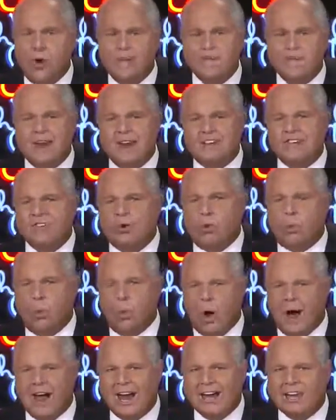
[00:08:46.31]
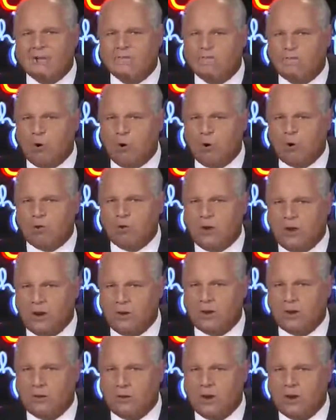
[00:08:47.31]
Trump has a wide
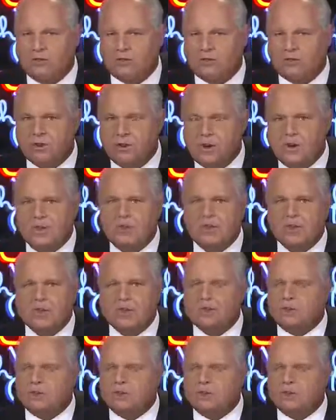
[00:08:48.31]
berth here, Chris.